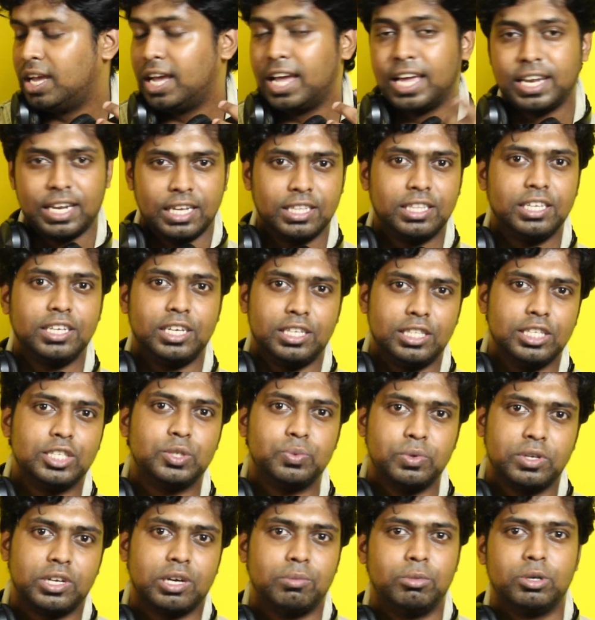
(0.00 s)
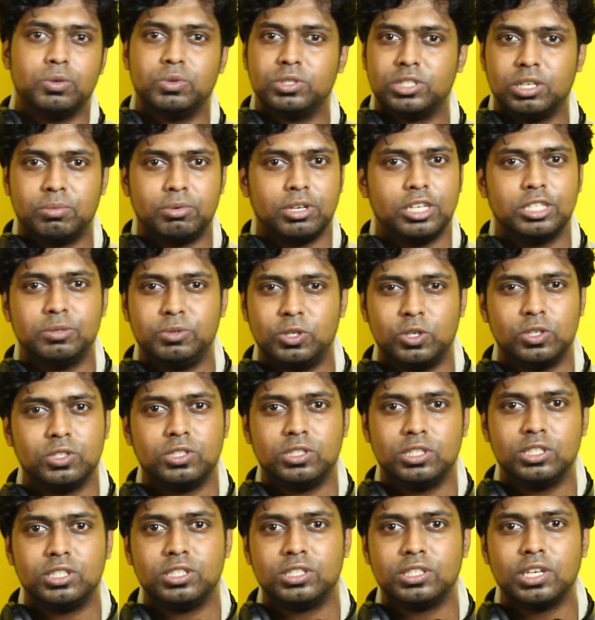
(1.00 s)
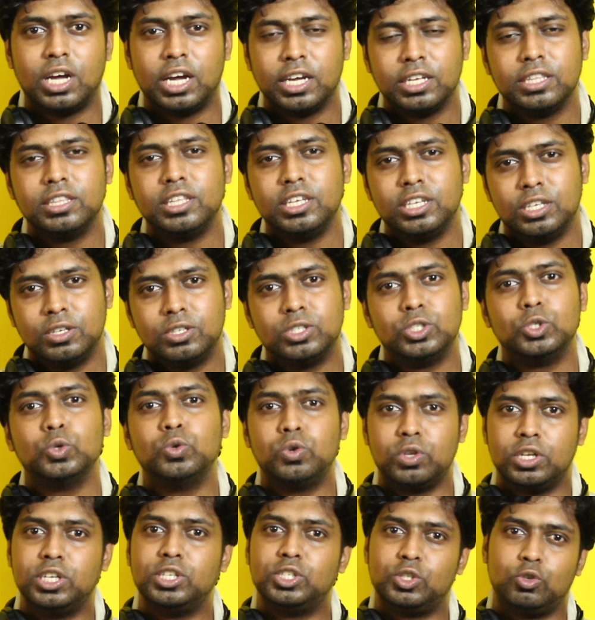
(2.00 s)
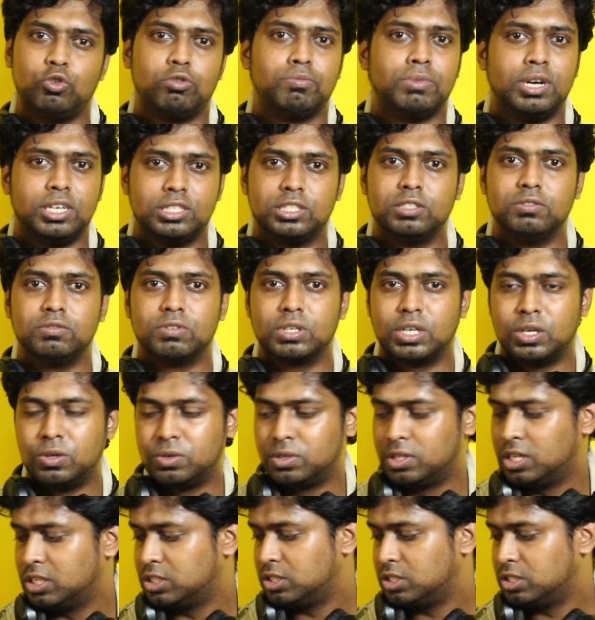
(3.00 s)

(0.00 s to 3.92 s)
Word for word: And I think this will come out in subtitles, because this I think should reach to a massive crowd.